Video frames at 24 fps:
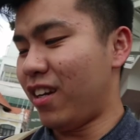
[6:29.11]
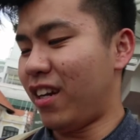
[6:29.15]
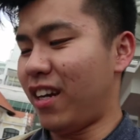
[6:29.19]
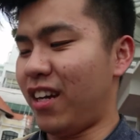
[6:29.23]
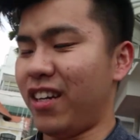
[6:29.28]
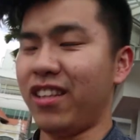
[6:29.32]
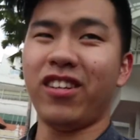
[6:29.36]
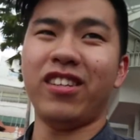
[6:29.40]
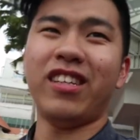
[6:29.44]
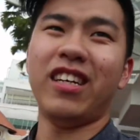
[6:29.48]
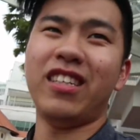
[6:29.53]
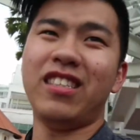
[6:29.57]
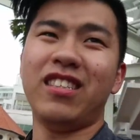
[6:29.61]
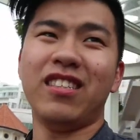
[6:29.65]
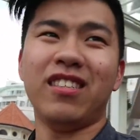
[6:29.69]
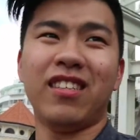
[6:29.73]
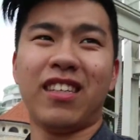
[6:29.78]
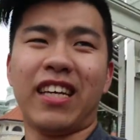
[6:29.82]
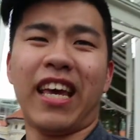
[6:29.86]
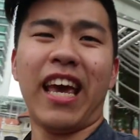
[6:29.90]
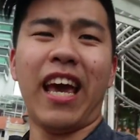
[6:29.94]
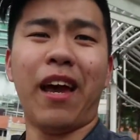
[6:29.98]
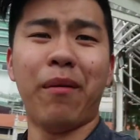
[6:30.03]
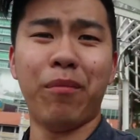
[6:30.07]
I thought that was just
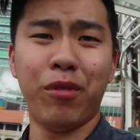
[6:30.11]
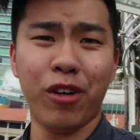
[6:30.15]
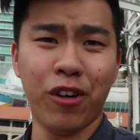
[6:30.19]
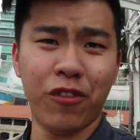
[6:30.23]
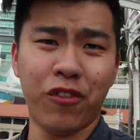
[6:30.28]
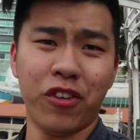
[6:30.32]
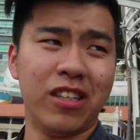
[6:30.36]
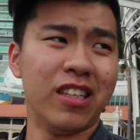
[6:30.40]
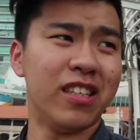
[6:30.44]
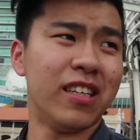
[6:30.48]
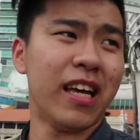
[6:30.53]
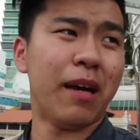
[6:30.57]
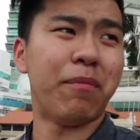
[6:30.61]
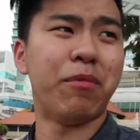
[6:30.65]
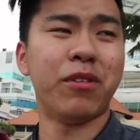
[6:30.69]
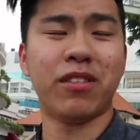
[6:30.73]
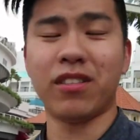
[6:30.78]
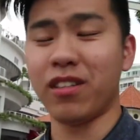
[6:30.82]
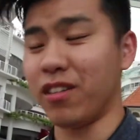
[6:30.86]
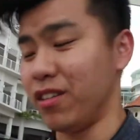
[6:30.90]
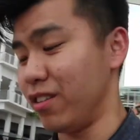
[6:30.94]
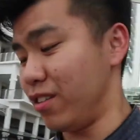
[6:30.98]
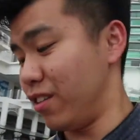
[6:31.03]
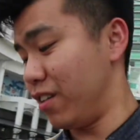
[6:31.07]
a cameo for this
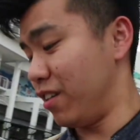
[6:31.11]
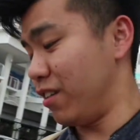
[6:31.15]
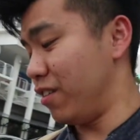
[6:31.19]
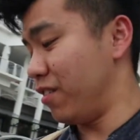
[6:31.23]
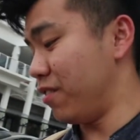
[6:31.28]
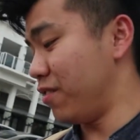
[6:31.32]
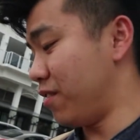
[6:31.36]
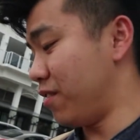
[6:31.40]
episode, you know.